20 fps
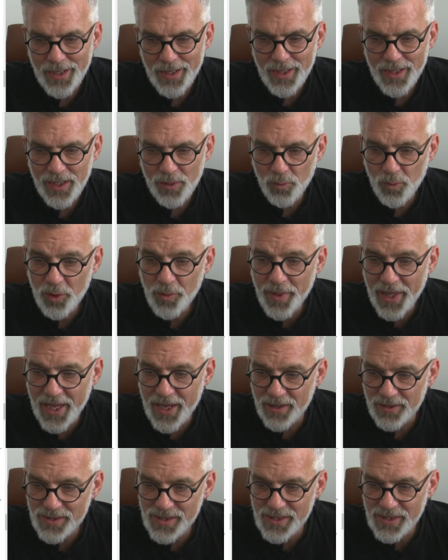It will be
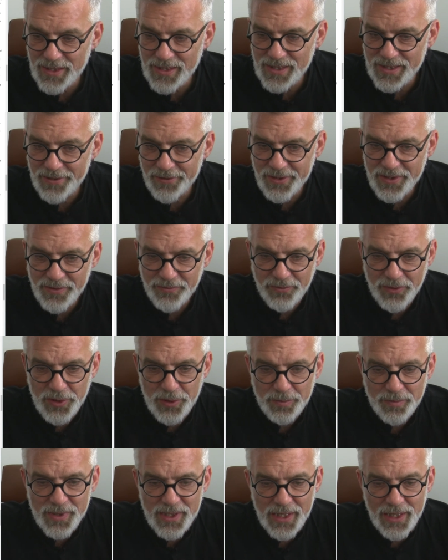housed in a series of
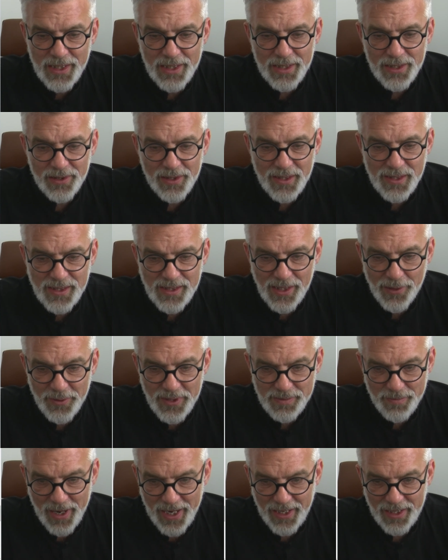rooms, the
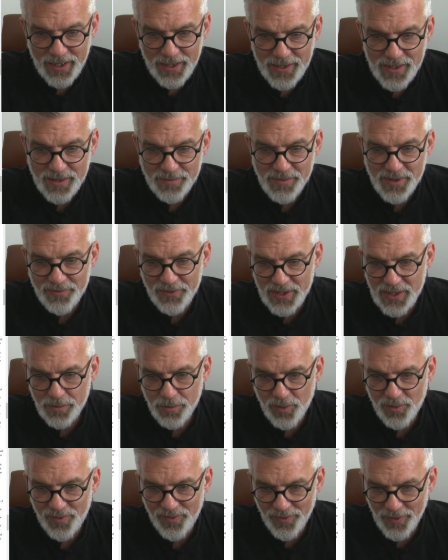slowest mechanisms
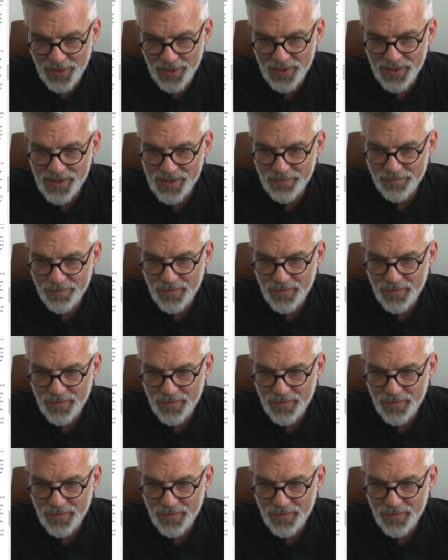visible first,